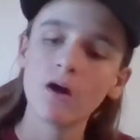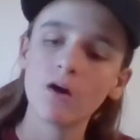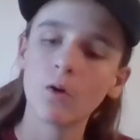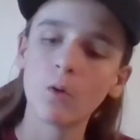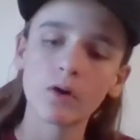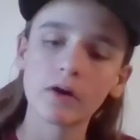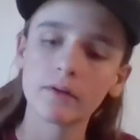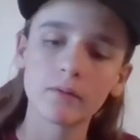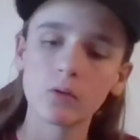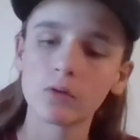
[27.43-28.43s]

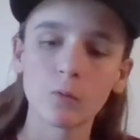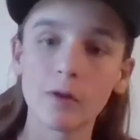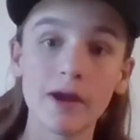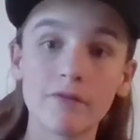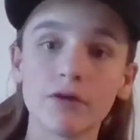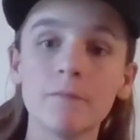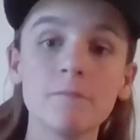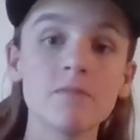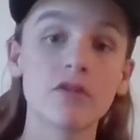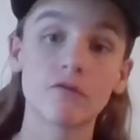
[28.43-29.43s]
or or whatever.
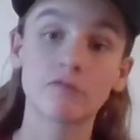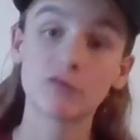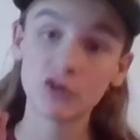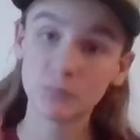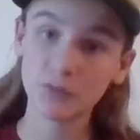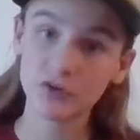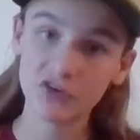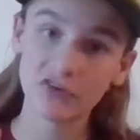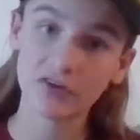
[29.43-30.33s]
The first person